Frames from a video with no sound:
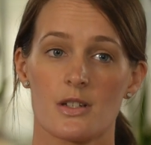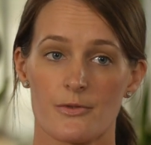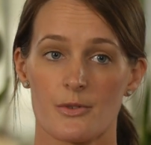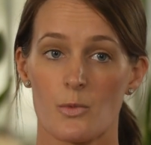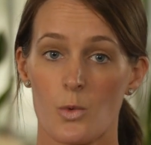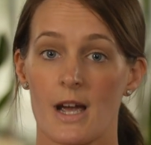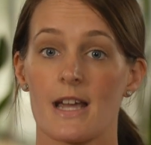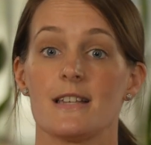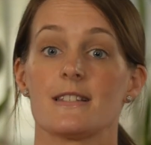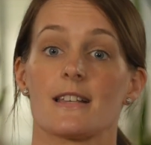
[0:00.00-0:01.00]
different
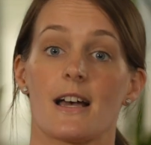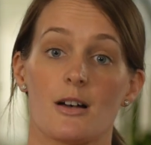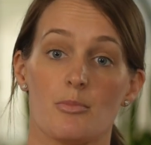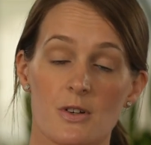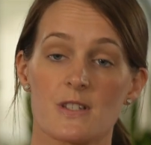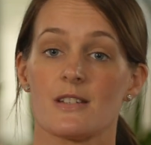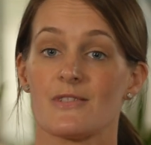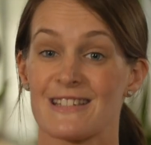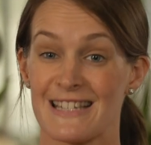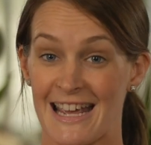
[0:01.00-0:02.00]
ways,
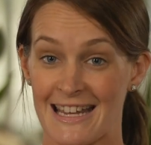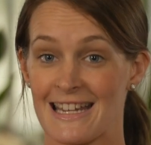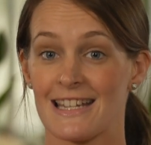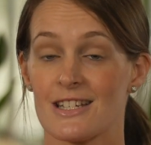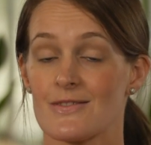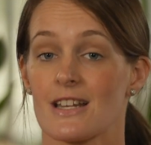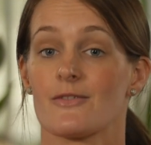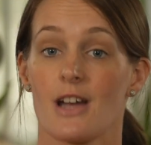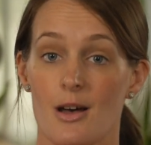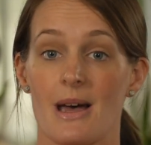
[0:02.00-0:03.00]
positives and negatives that
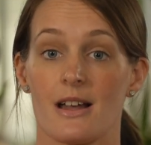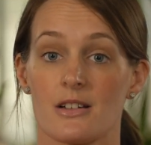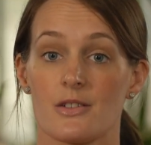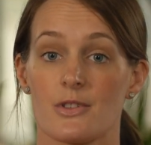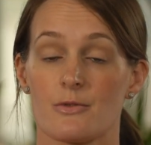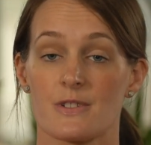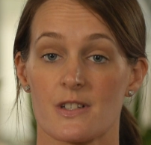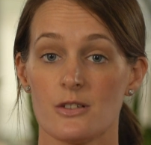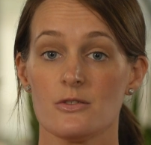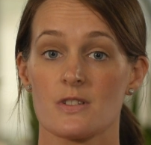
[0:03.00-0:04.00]
have come out of the
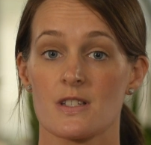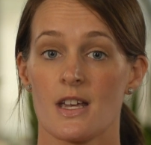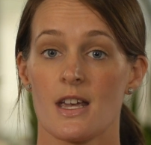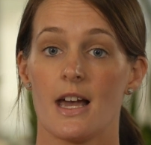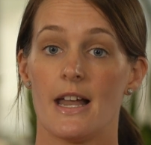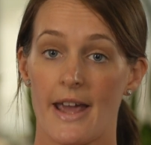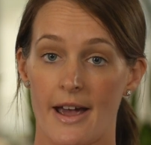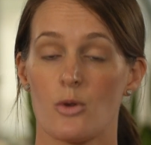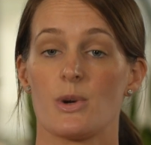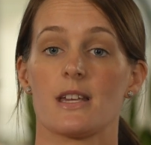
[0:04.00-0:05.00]
results, and
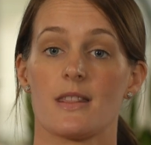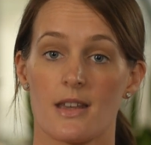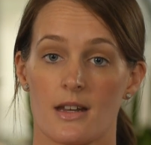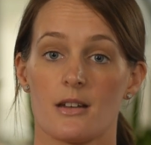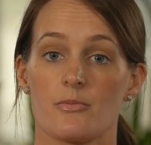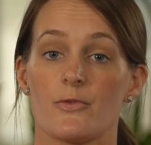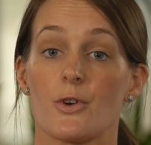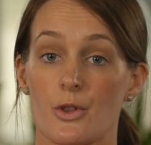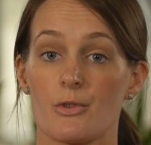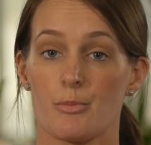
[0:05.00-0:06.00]
how we can then
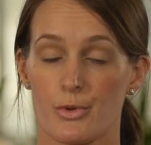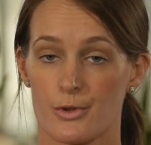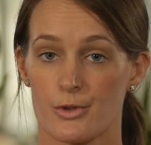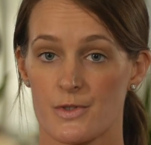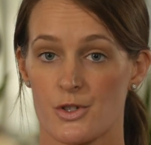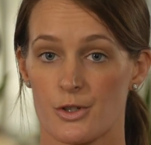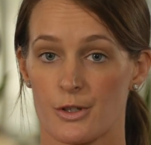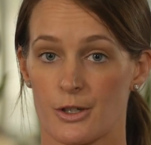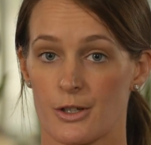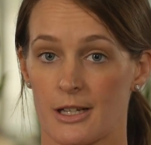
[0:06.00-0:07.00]
further improve
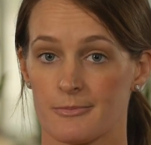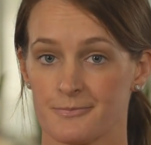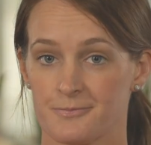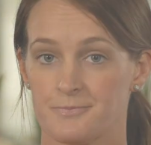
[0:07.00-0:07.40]
student learning.